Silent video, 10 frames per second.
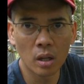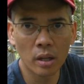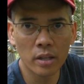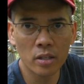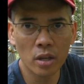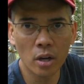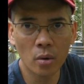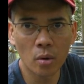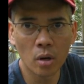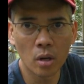like
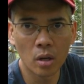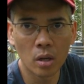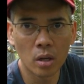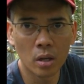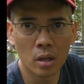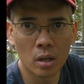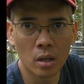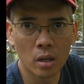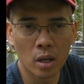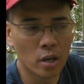so,
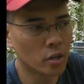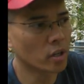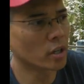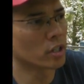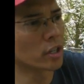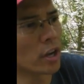you're good to